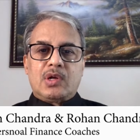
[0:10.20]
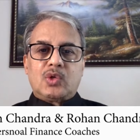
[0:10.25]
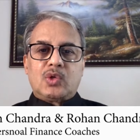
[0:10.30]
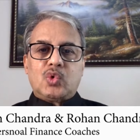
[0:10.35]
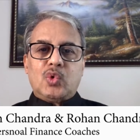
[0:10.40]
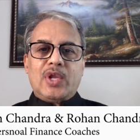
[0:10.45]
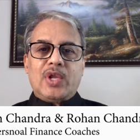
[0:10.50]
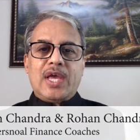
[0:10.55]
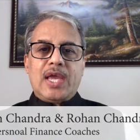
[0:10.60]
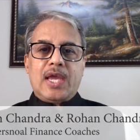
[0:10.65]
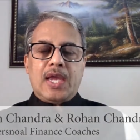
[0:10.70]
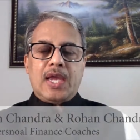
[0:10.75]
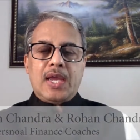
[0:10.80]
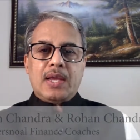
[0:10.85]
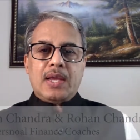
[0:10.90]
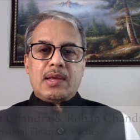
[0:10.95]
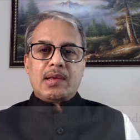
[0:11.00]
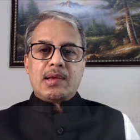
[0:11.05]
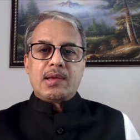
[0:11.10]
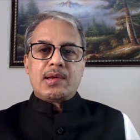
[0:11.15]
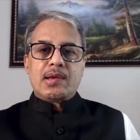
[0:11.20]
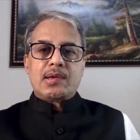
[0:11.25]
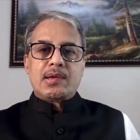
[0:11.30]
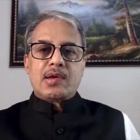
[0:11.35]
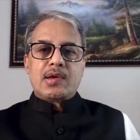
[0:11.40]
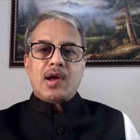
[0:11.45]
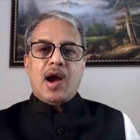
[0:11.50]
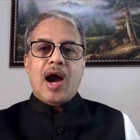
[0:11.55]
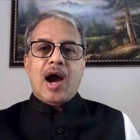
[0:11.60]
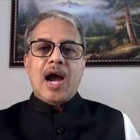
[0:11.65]
Today
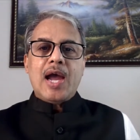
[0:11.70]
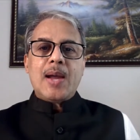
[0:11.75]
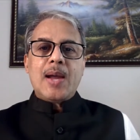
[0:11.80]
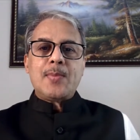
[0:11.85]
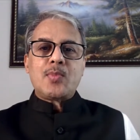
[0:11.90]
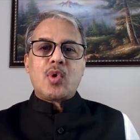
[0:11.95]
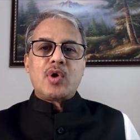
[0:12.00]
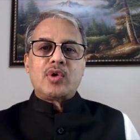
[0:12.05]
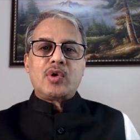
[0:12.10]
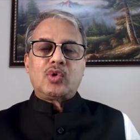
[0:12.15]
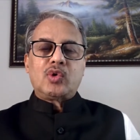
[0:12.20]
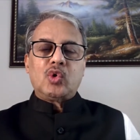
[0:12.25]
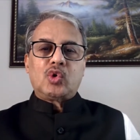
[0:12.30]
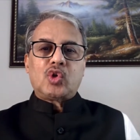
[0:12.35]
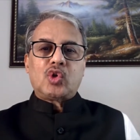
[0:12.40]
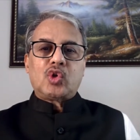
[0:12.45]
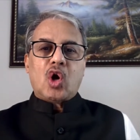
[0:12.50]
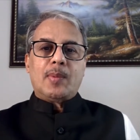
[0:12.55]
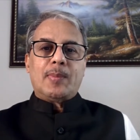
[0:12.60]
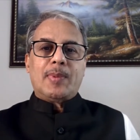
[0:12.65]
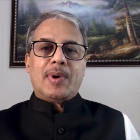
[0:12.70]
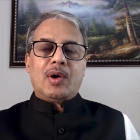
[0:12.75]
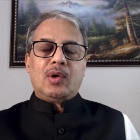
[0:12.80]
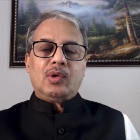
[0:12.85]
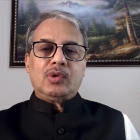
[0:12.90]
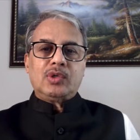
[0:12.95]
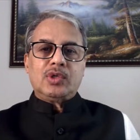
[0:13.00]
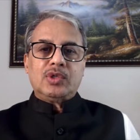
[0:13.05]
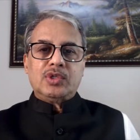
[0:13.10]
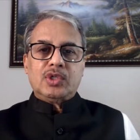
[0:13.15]
I am going to talk
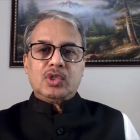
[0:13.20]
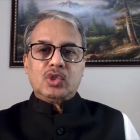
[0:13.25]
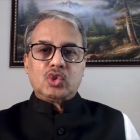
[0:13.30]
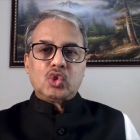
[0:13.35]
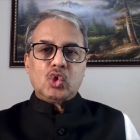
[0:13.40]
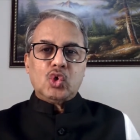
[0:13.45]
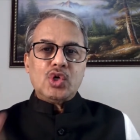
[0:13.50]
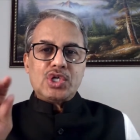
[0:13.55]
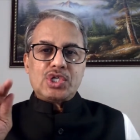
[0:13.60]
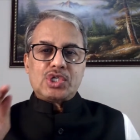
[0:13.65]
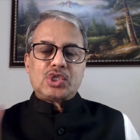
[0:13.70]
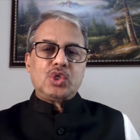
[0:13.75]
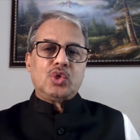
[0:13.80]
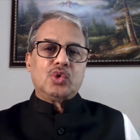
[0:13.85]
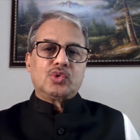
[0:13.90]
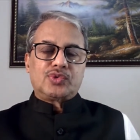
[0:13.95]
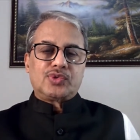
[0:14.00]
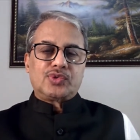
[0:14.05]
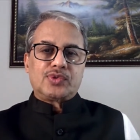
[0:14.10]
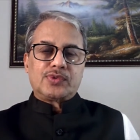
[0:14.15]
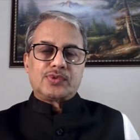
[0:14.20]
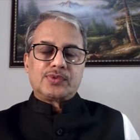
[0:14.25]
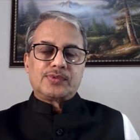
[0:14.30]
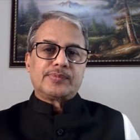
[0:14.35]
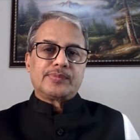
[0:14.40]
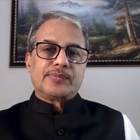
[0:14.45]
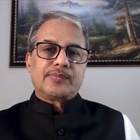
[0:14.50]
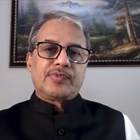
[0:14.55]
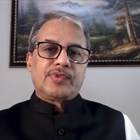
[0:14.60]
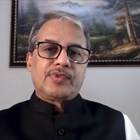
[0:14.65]
about two issues.
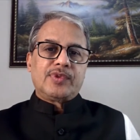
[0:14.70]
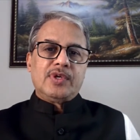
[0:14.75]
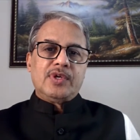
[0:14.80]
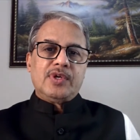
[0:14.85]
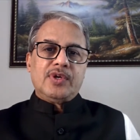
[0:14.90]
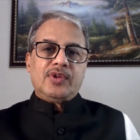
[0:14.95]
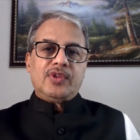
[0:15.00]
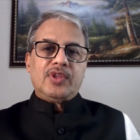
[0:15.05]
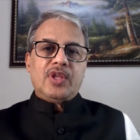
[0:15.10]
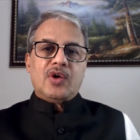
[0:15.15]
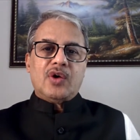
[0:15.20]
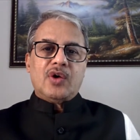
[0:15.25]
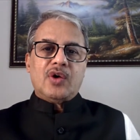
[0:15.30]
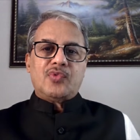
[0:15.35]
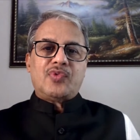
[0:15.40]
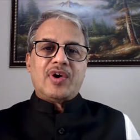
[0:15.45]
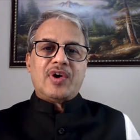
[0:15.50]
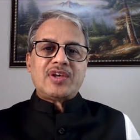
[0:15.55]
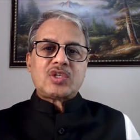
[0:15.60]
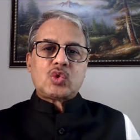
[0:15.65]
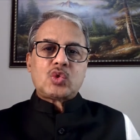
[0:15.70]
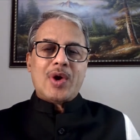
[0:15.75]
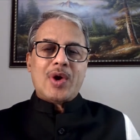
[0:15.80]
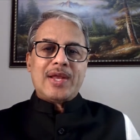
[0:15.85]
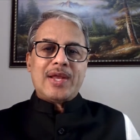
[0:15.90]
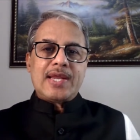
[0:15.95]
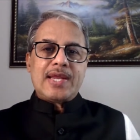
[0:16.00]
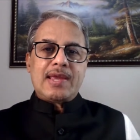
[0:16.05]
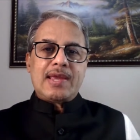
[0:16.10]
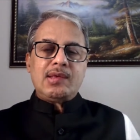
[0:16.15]
The first
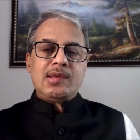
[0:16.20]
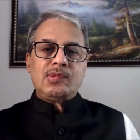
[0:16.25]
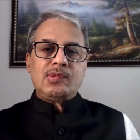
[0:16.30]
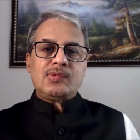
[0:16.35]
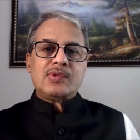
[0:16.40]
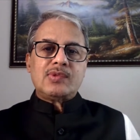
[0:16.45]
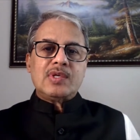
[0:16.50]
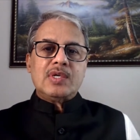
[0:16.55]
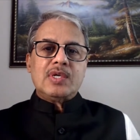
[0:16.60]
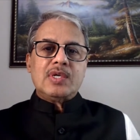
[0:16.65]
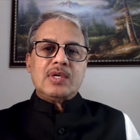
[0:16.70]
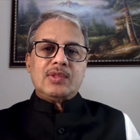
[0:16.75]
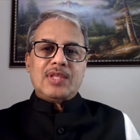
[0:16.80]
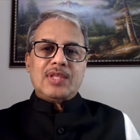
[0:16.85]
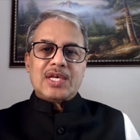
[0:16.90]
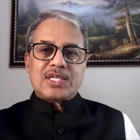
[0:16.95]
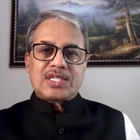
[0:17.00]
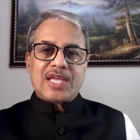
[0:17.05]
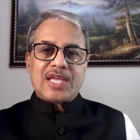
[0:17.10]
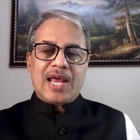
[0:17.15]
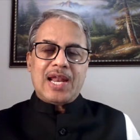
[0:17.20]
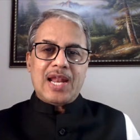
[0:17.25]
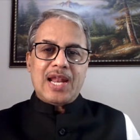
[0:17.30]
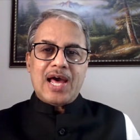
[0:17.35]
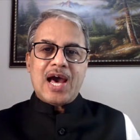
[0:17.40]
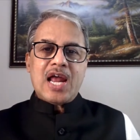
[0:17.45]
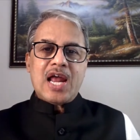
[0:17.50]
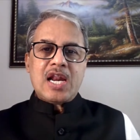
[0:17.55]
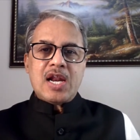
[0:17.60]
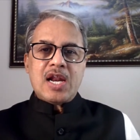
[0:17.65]
one is the
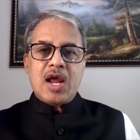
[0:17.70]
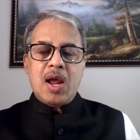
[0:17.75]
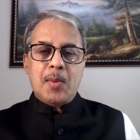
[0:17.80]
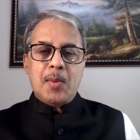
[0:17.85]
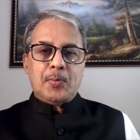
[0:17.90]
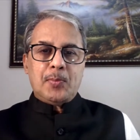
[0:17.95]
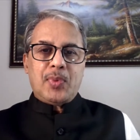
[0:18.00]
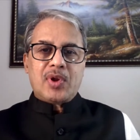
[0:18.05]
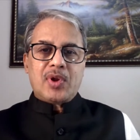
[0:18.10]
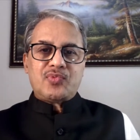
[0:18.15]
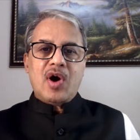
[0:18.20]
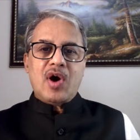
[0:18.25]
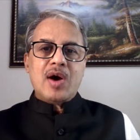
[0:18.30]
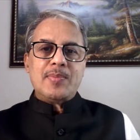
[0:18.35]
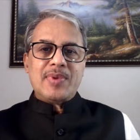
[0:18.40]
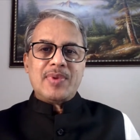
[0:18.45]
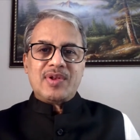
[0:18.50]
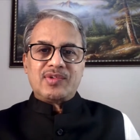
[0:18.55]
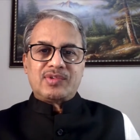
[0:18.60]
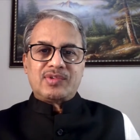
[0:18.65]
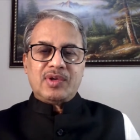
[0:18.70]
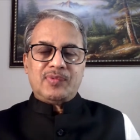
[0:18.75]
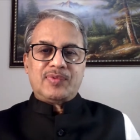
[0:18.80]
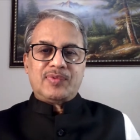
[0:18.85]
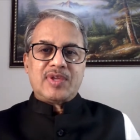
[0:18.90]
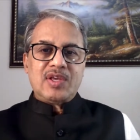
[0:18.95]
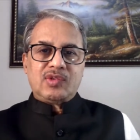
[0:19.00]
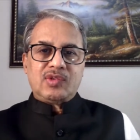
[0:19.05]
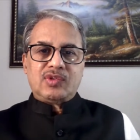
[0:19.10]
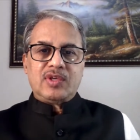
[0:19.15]
stellar performance
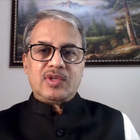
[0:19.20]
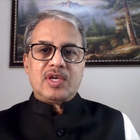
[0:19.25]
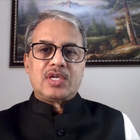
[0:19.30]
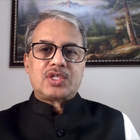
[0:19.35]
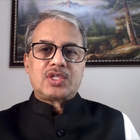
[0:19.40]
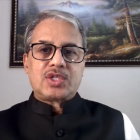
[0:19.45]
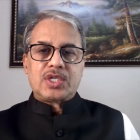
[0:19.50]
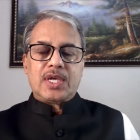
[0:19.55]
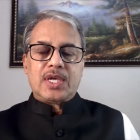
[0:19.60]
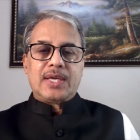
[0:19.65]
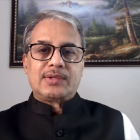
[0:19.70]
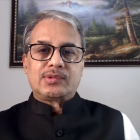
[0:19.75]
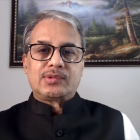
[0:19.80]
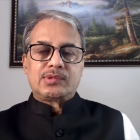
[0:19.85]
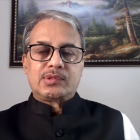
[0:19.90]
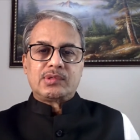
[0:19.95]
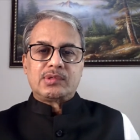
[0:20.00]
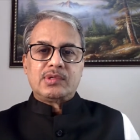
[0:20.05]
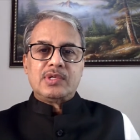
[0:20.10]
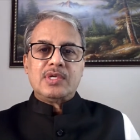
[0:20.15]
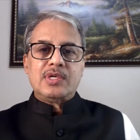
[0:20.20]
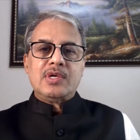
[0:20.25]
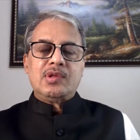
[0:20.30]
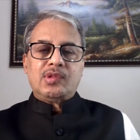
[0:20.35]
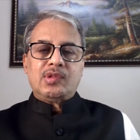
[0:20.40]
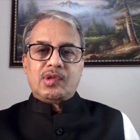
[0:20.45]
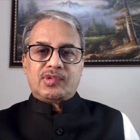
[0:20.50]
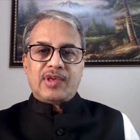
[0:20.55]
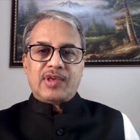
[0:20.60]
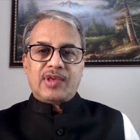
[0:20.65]
of TCS shares.
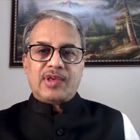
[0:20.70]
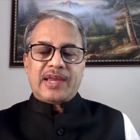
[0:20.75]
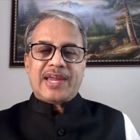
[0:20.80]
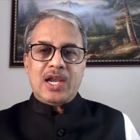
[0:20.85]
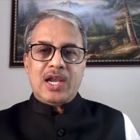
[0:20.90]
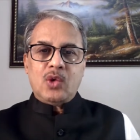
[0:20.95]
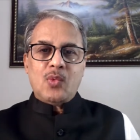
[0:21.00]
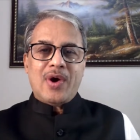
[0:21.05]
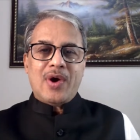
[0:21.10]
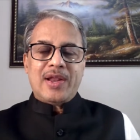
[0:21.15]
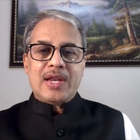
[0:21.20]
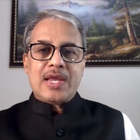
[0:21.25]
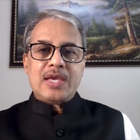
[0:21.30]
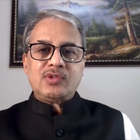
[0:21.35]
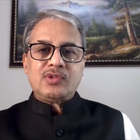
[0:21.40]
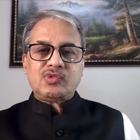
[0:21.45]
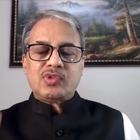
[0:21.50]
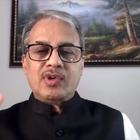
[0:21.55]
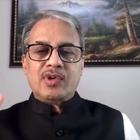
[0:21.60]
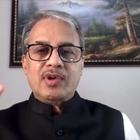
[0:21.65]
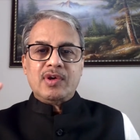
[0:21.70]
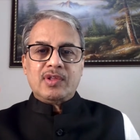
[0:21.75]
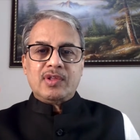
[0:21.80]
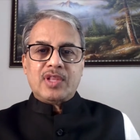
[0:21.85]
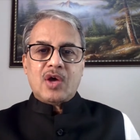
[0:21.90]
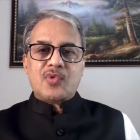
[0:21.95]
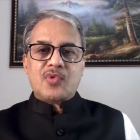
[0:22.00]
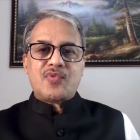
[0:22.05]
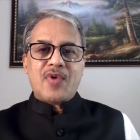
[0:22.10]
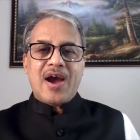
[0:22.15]
The second one is
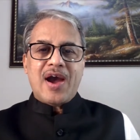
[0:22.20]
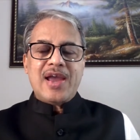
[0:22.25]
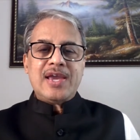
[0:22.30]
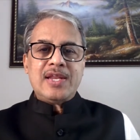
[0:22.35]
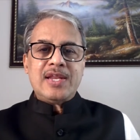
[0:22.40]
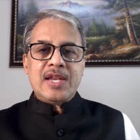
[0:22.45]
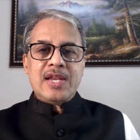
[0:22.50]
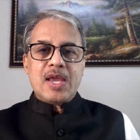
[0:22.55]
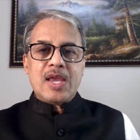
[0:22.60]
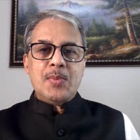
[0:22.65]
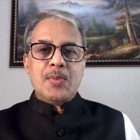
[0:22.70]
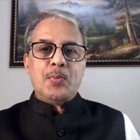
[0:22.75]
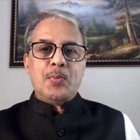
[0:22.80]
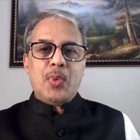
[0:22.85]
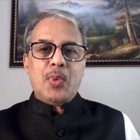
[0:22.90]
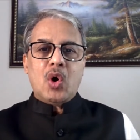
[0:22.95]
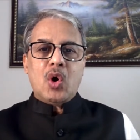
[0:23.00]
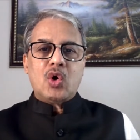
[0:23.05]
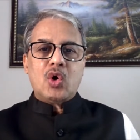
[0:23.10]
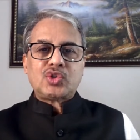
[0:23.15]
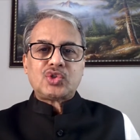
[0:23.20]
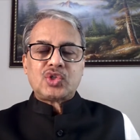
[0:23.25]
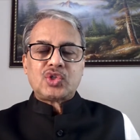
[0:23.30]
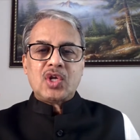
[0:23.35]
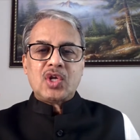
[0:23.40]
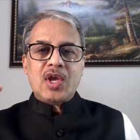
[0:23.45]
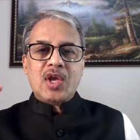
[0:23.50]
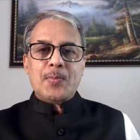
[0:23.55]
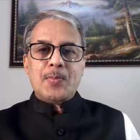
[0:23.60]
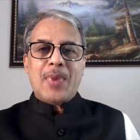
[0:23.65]
the fine imposed
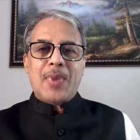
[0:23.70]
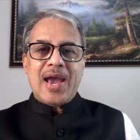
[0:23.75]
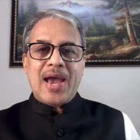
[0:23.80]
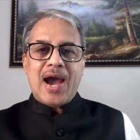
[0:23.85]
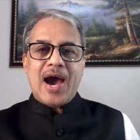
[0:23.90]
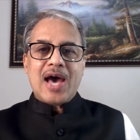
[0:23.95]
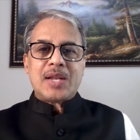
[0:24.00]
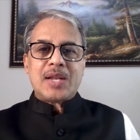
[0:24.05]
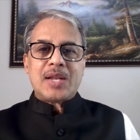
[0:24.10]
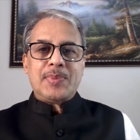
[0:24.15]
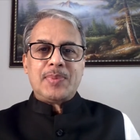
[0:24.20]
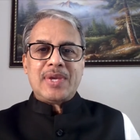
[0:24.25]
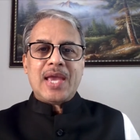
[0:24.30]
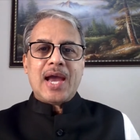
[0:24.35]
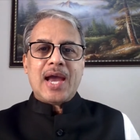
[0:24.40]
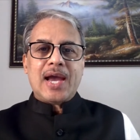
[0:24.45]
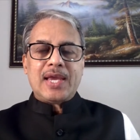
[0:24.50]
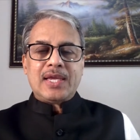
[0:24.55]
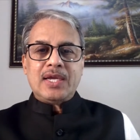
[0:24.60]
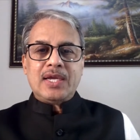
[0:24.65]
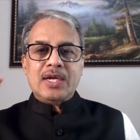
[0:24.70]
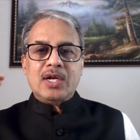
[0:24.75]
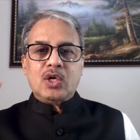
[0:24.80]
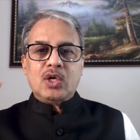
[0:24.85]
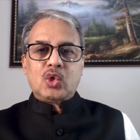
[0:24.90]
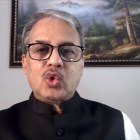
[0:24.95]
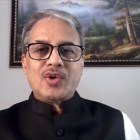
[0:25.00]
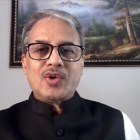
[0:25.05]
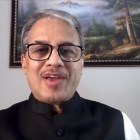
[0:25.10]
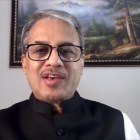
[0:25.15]
by RBI
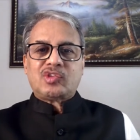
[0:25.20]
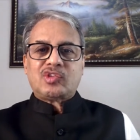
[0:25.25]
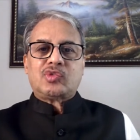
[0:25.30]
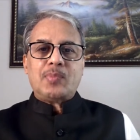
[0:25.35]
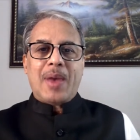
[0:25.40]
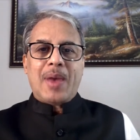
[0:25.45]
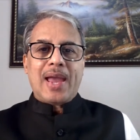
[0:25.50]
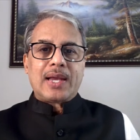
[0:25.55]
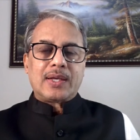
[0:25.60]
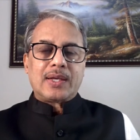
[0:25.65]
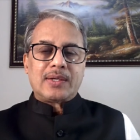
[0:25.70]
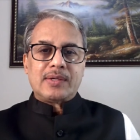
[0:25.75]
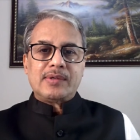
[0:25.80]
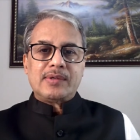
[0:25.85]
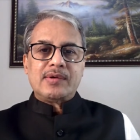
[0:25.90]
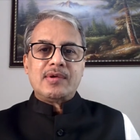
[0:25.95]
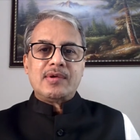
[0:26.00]
to Yes Bank.